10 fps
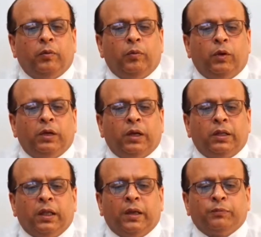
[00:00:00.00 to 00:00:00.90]
What are
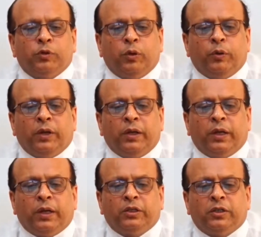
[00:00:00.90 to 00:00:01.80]
the absolute
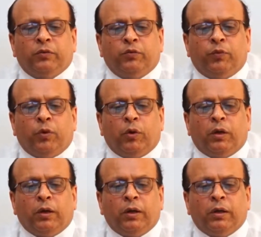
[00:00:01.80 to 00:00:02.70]
indications
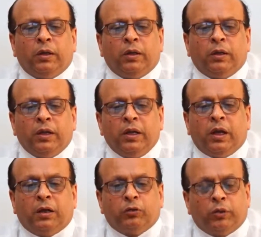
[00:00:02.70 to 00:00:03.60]
for knee
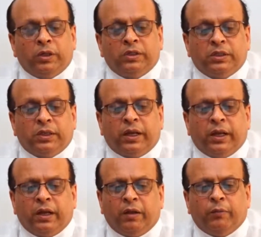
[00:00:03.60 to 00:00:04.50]
arthrodesis?
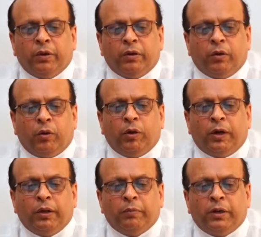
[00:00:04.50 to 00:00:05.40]
Again, have been
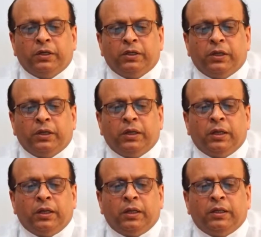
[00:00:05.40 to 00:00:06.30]
already mentioned.
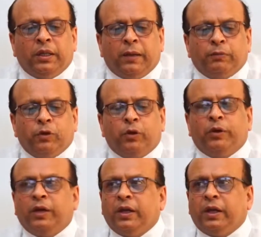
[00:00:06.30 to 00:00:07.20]
The
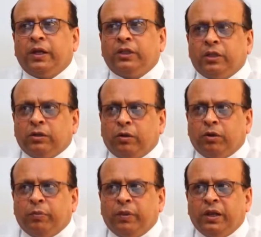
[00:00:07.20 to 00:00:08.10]
absolute indication
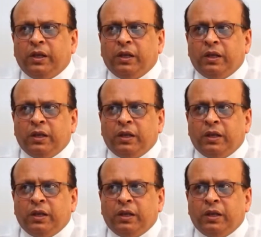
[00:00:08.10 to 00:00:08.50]
could be